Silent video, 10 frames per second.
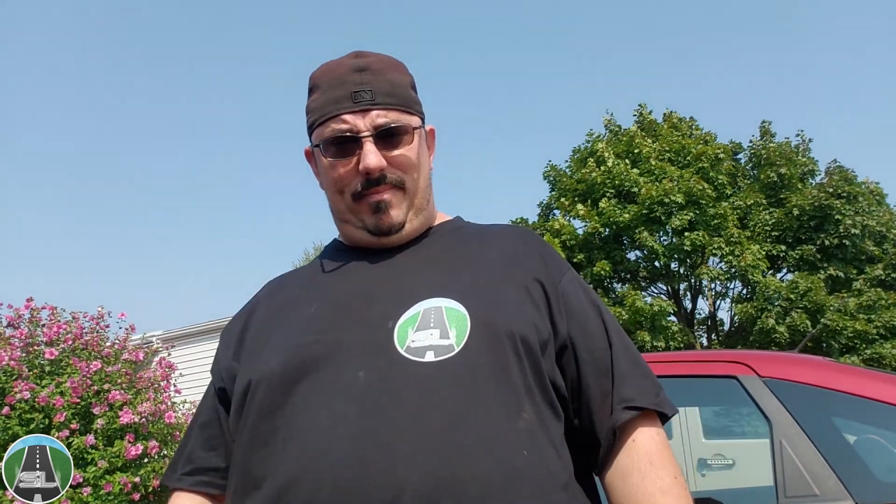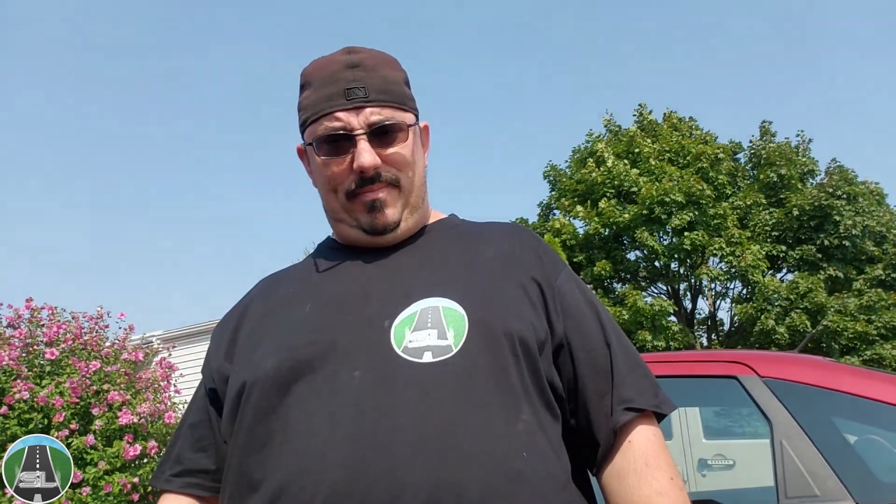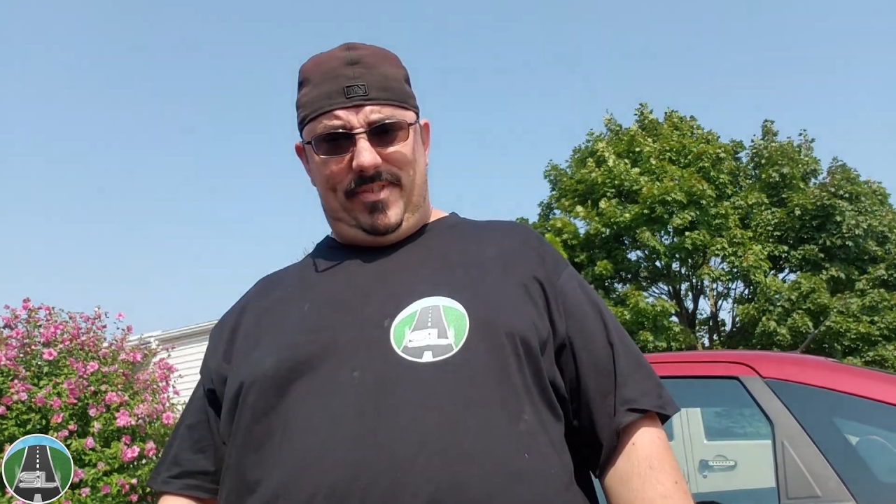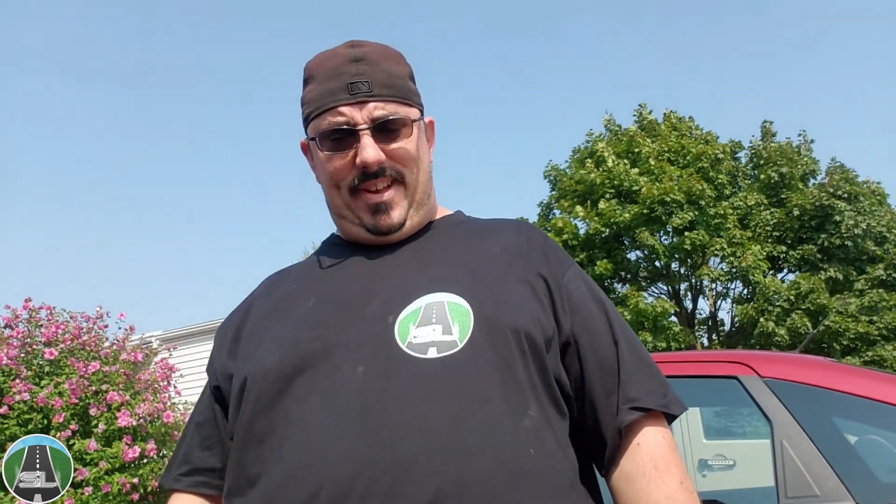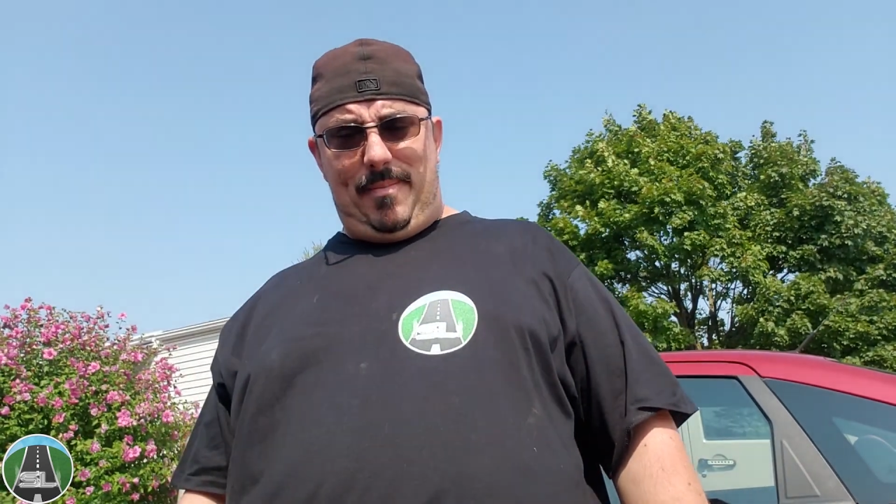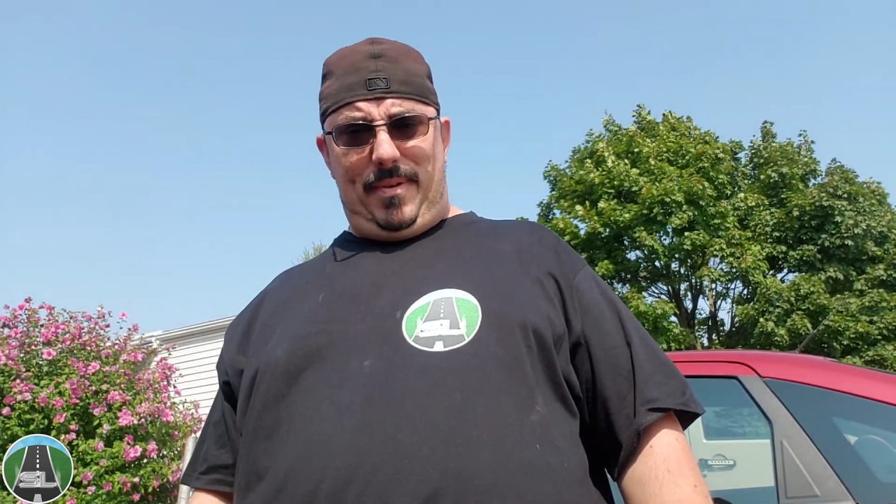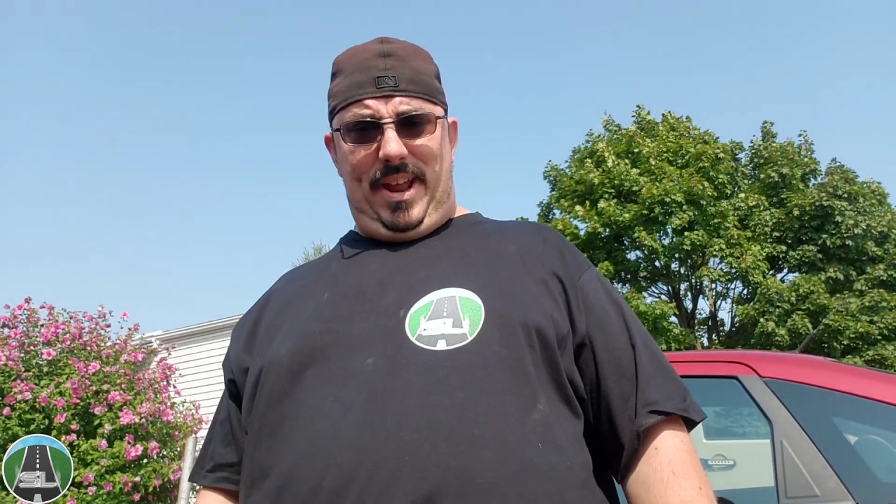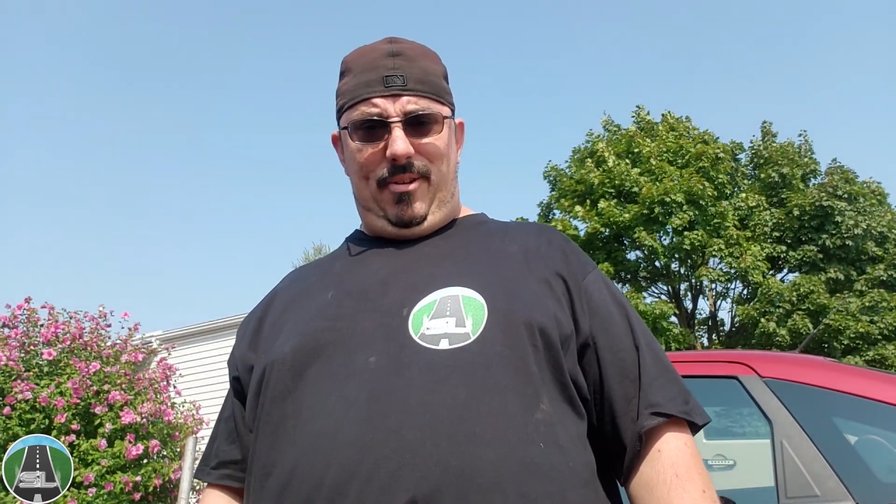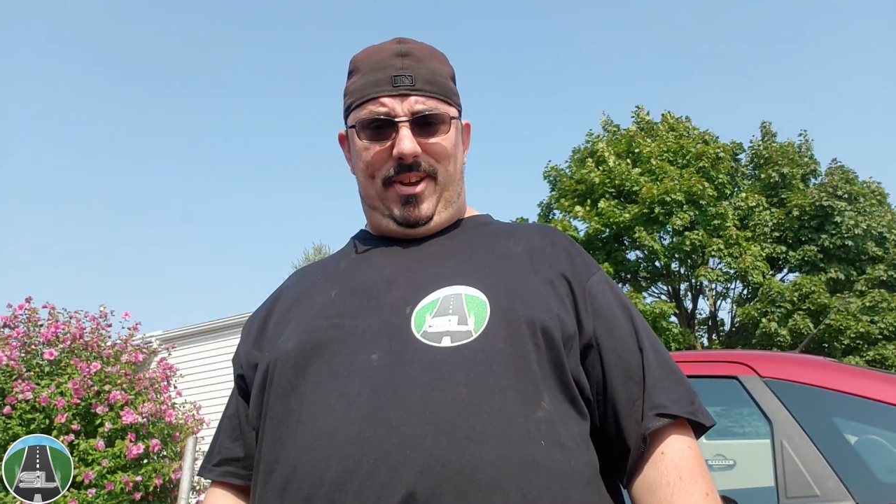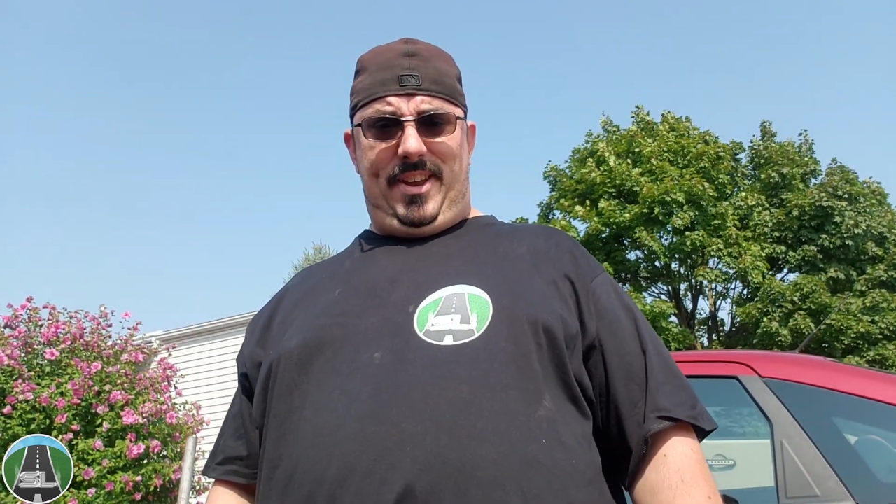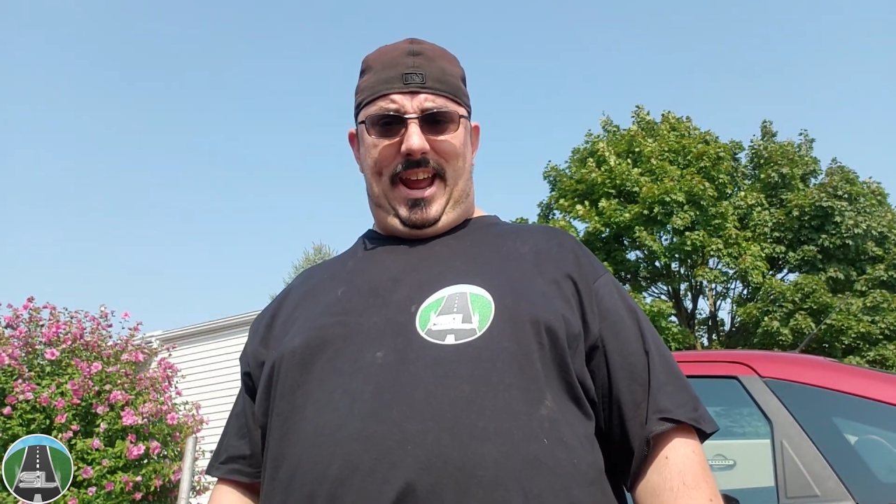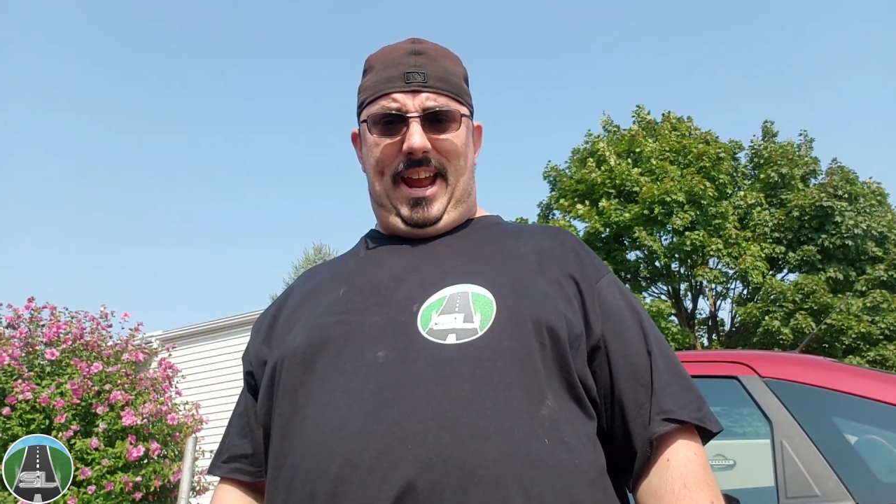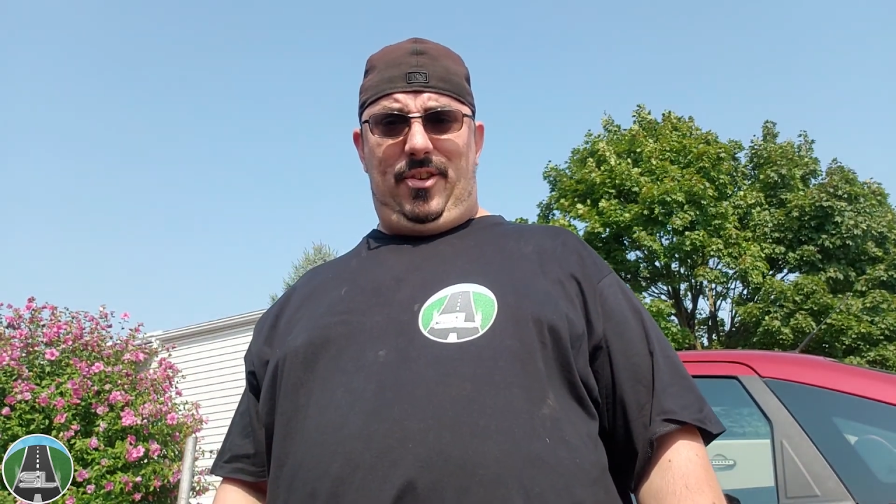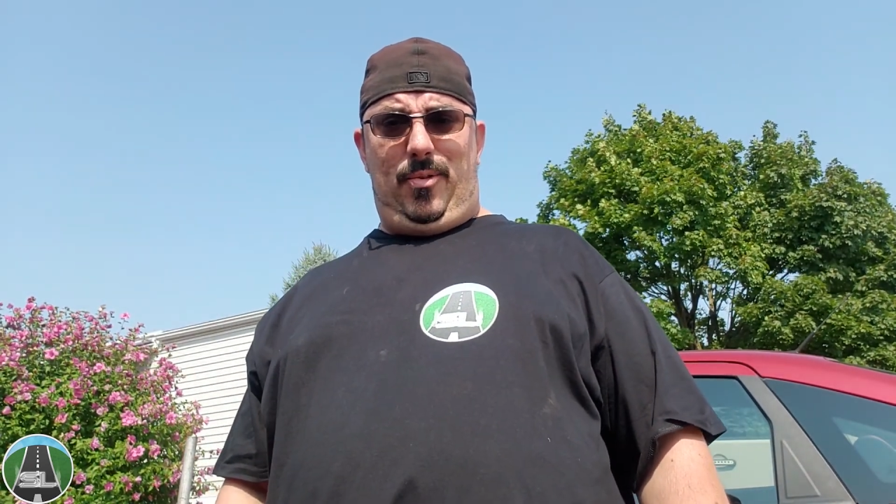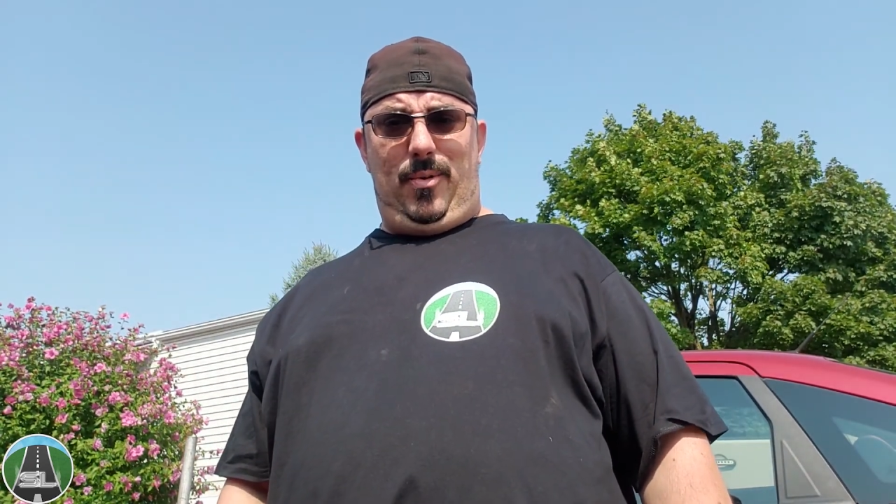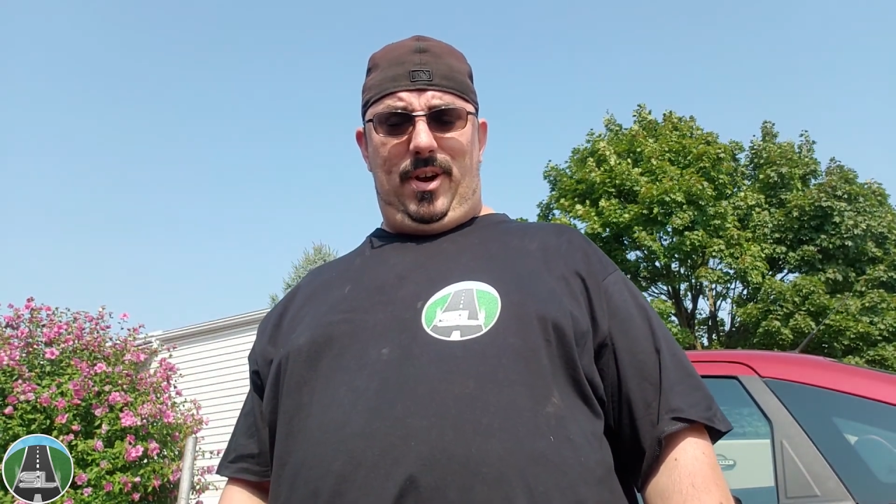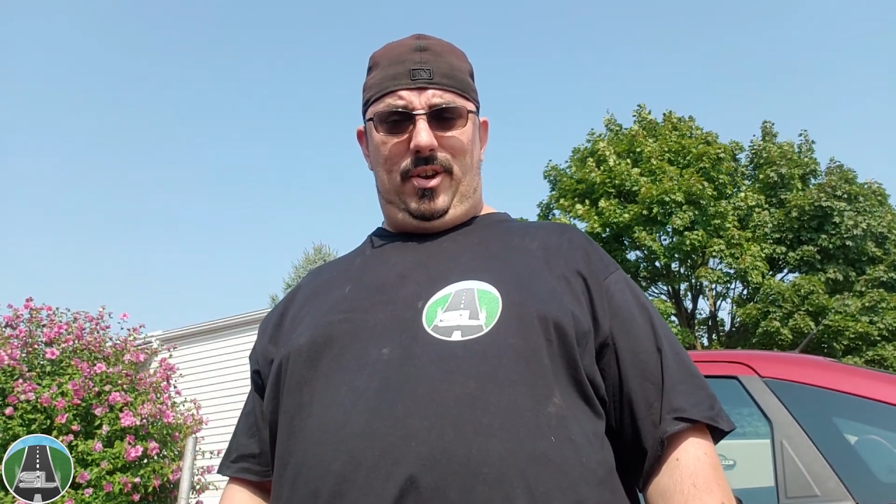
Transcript: Stopping here today to